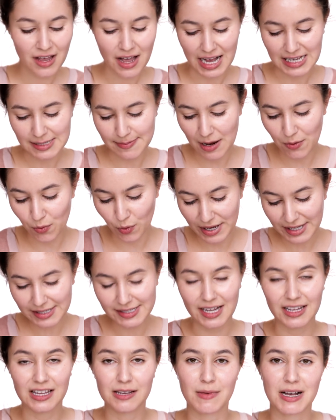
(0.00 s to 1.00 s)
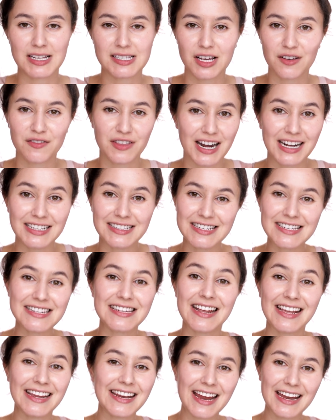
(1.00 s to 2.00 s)
I spent weeks telling myself that I
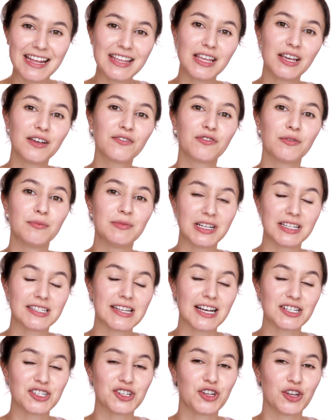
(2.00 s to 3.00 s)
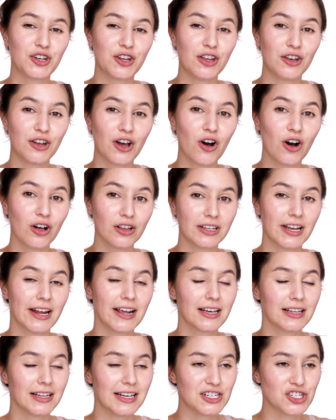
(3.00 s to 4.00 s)
didn't need anything from Natasha, Denona
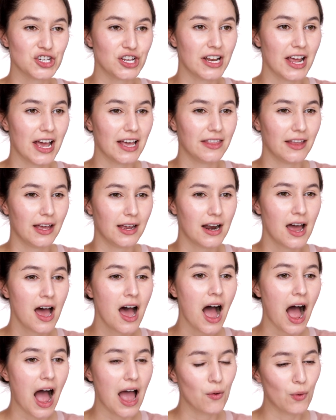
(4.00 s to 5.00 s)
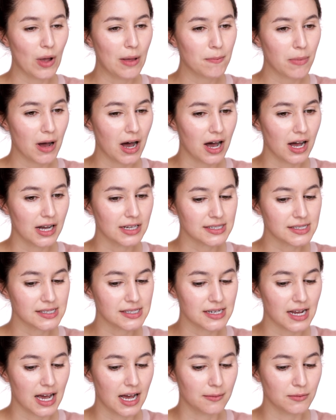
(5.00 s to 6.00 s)
holiday collection, and then I went
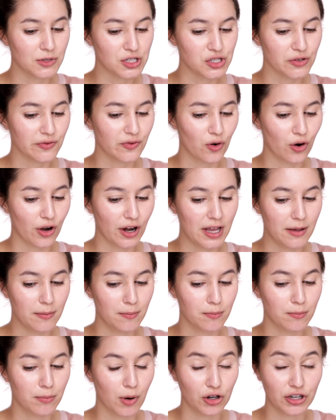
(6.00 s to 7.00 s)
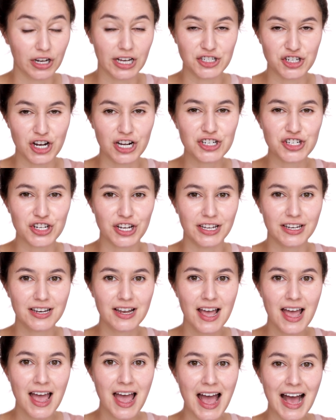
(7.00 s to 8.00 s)
past the Sephora in Bondi Junction,
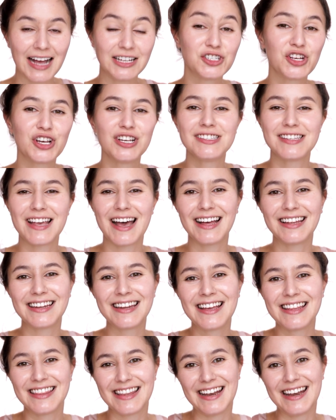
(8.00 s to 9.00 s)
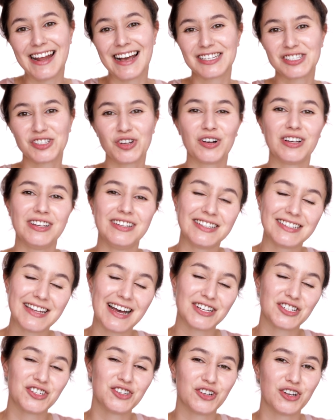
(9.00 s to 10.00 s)
and turns out they're now stocking
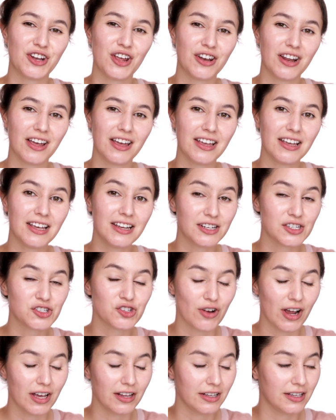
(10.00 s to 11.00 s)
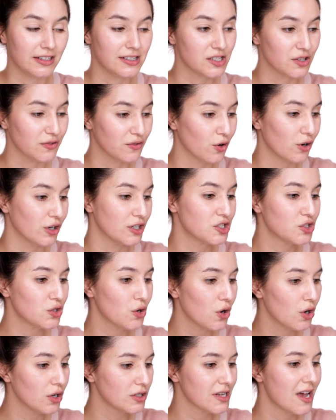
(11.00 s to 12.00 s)
Natasha, Denona in Australian Sephora
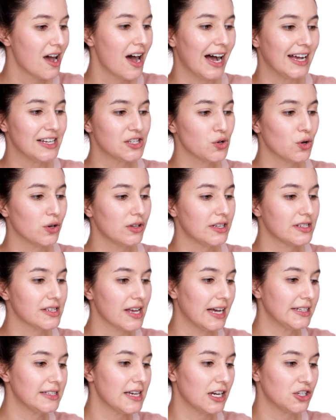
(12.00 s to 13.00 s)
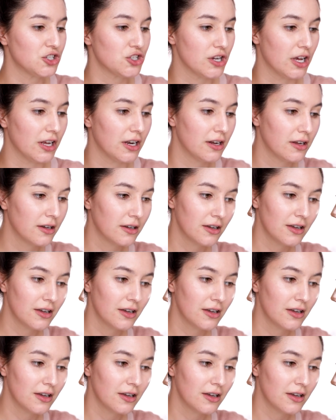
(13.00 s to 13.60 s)
stores. I saw this, I touched it,